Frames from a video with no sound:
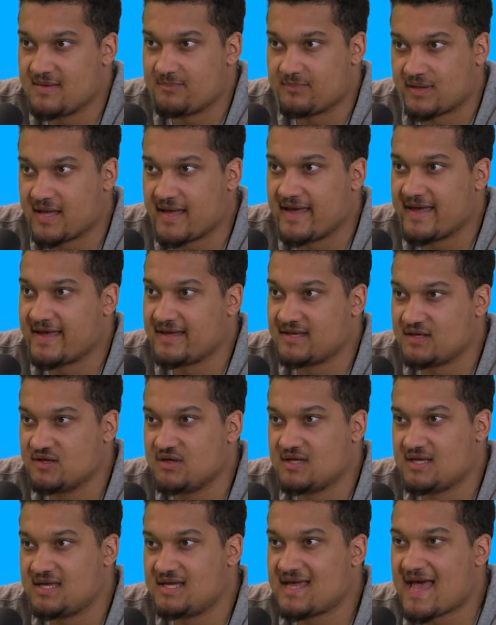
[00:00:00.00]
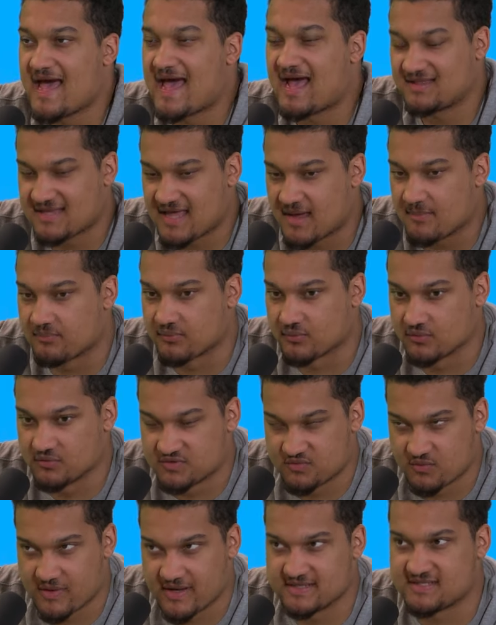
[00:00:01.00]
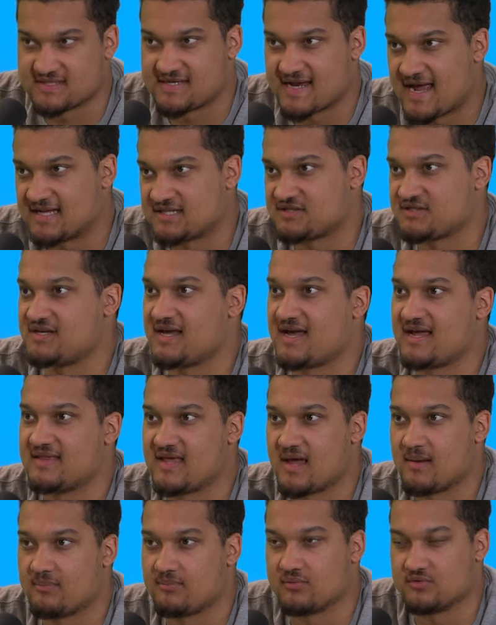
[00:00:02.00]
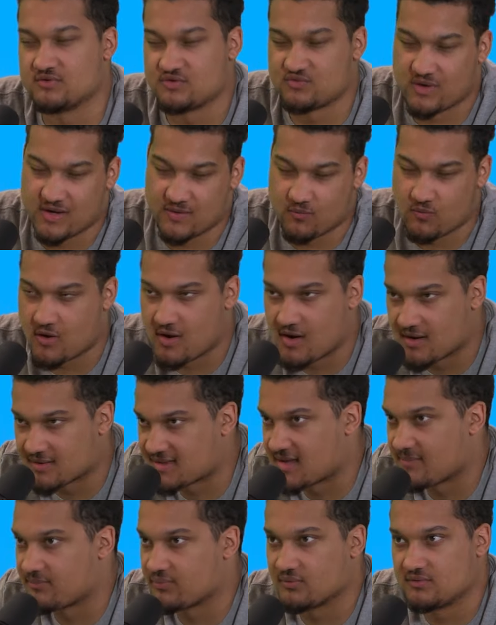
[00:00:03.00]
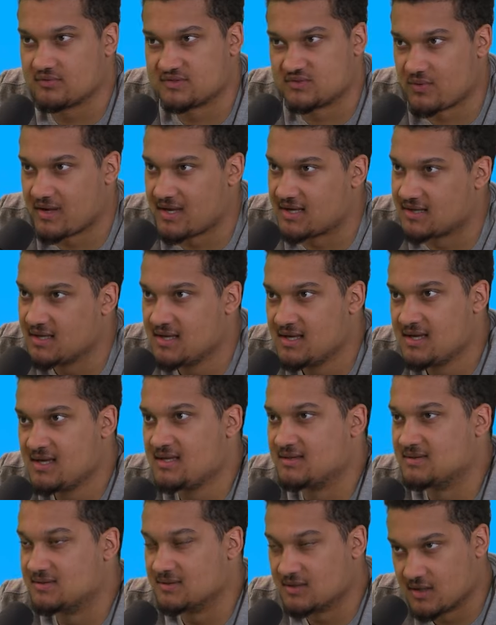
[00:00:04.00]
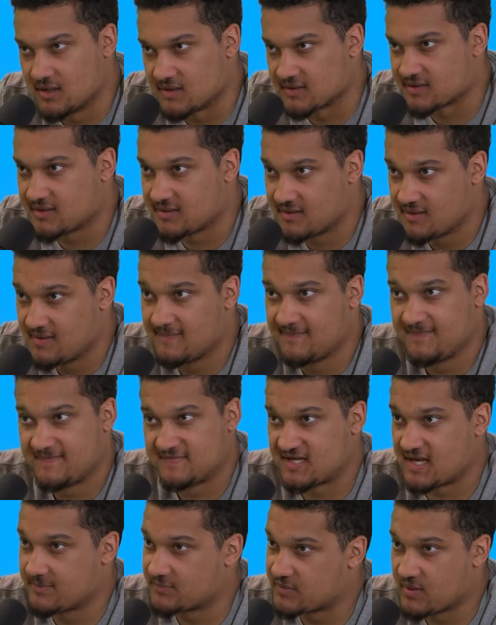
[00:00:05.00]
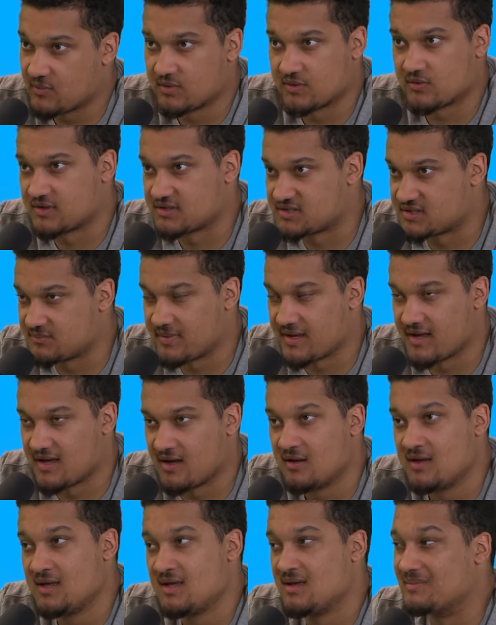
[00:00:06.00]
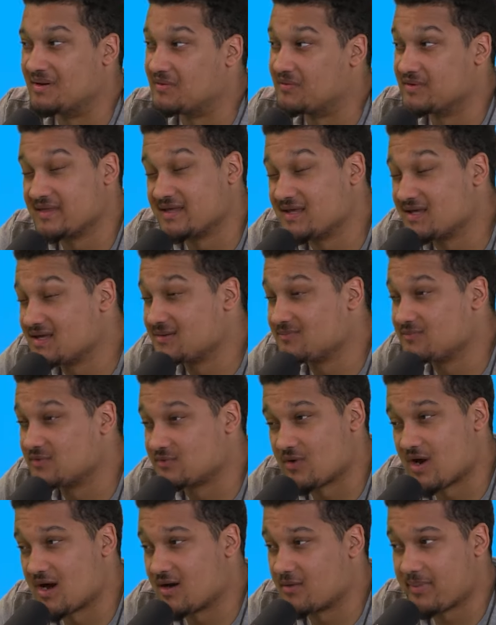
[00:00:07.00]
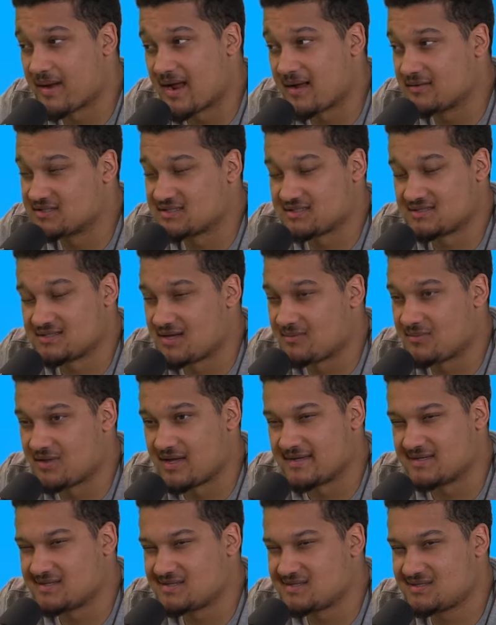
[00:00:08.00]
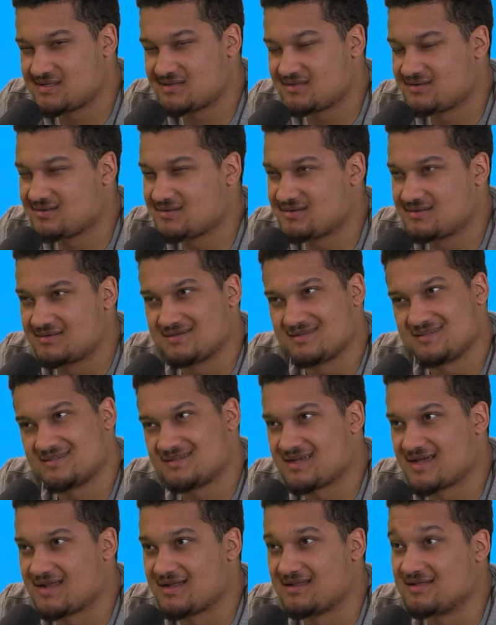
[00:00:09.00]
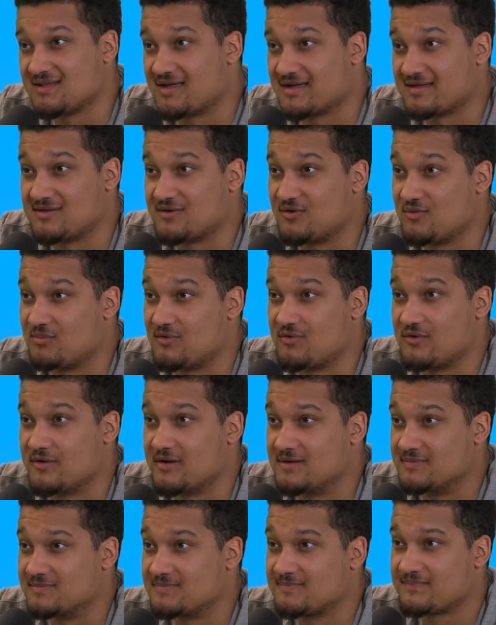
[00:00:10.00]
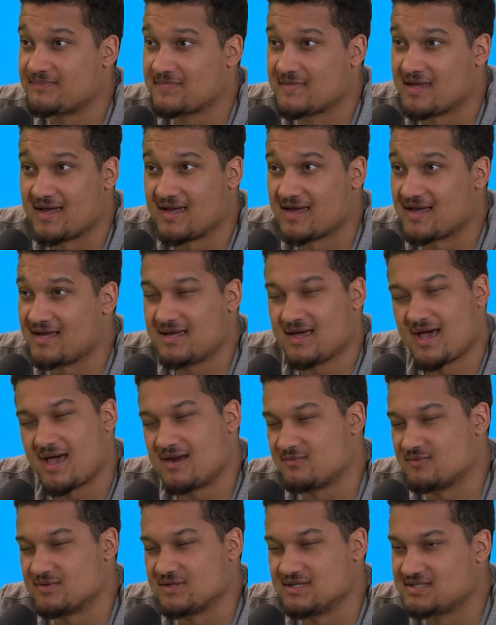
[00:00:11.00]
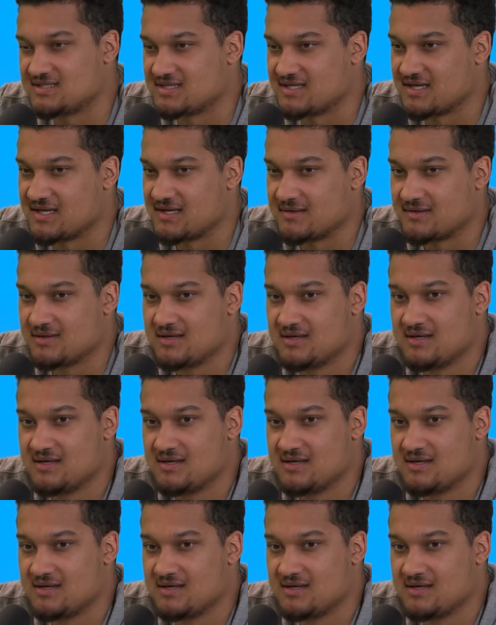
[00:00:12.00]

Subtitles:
Bruce Wayne stature. He had that Bruce Wayne walk, that Bruce Wayne look. Mm. Same thing with Christian Bale. But with him, with Robert Pattinson, I'm like, you kind of look like a little boy. Like, I don't really see it.